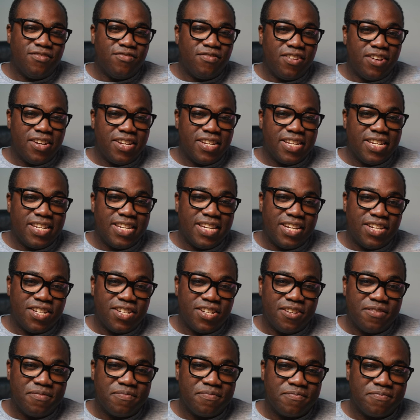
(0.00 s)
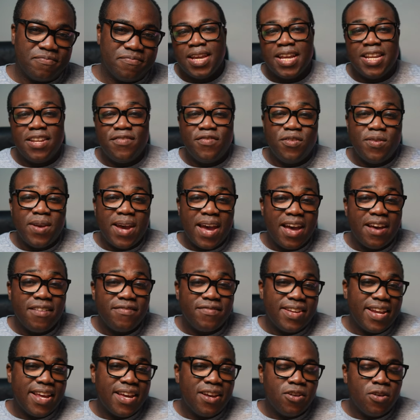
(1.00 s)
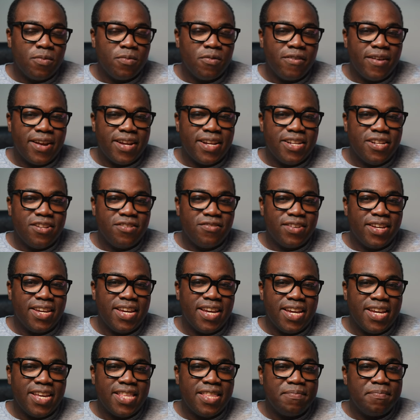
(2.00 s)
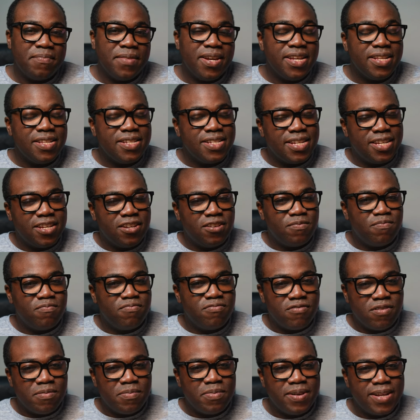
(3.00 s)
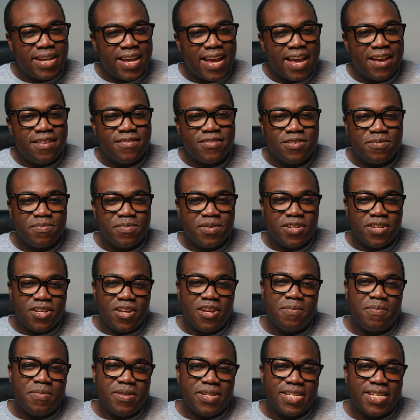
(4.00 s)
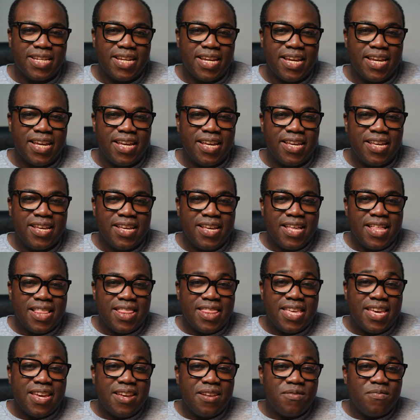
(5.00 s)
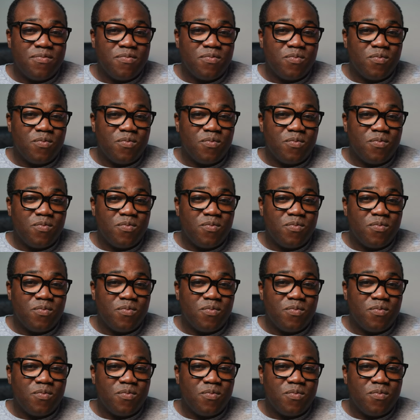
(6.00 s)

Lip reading: the right condition. And if you have now upgraded your gear, that means that you probably have some surplus gear. Then